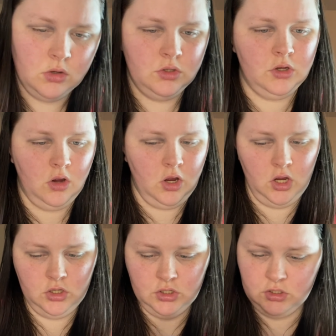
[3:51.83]
So
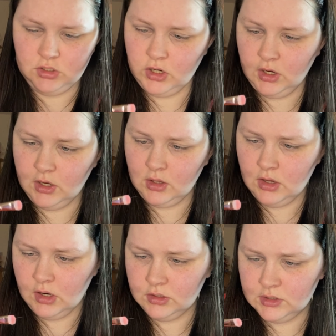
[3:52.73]
I'm just taking
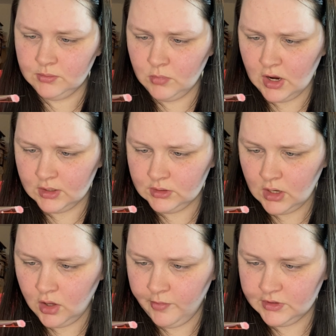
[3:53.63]
this
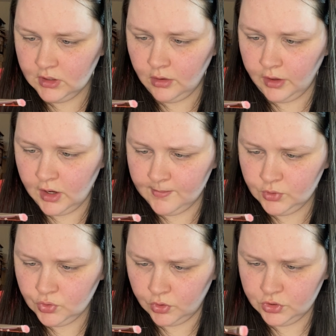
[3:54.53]
SL Miss Glam
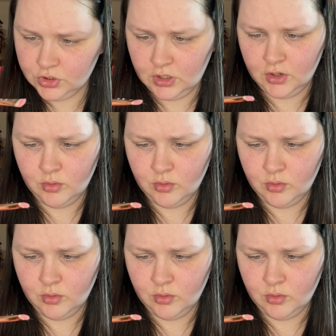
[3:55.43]
short shader